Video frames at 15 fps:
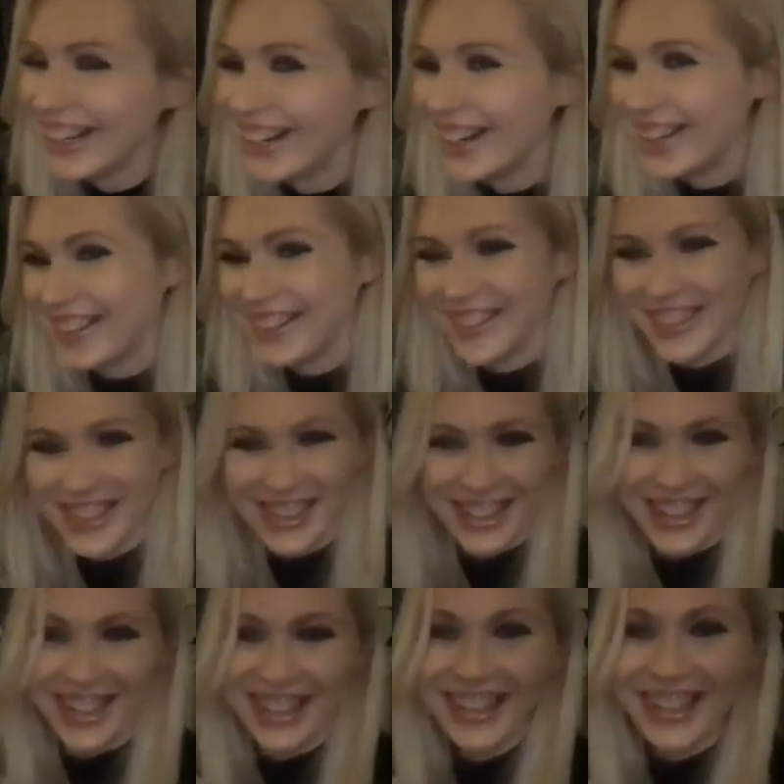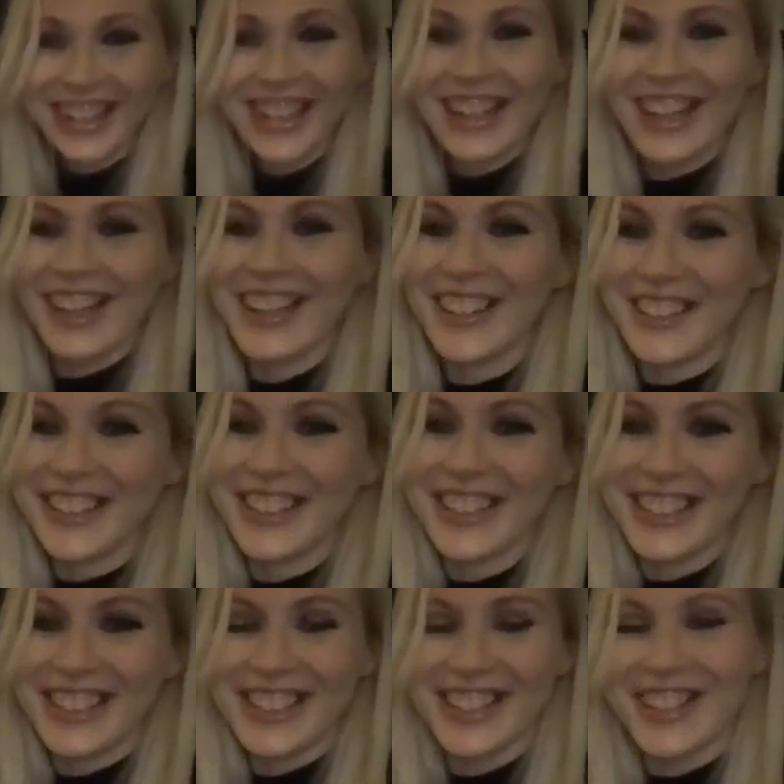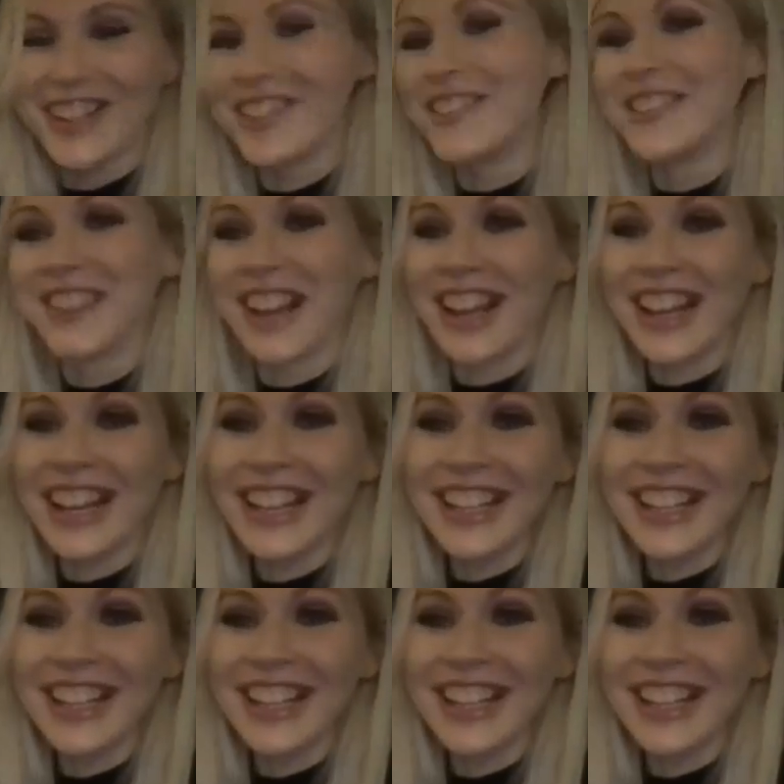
I was like, it was so vague.